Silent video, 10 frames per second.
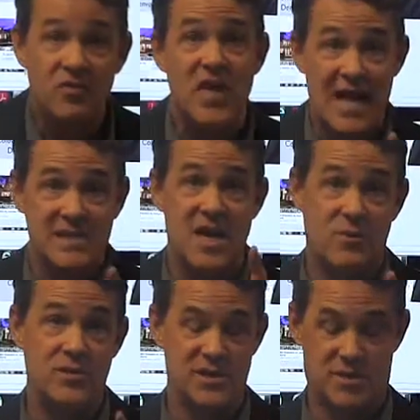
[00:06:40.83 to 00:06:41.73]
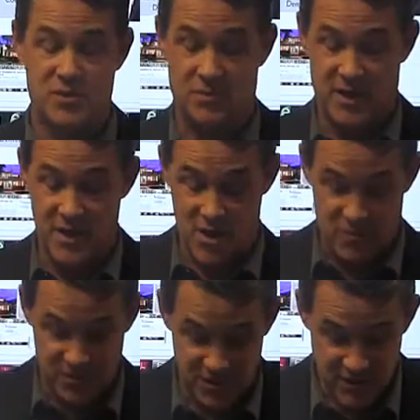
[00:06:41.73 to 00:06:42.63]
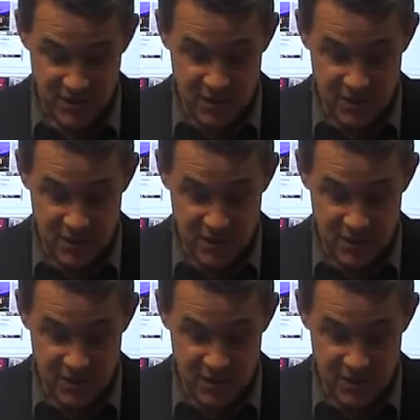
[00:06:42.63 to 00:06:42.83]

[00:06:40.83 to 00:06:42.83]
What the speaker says: That's how we sell so many homes.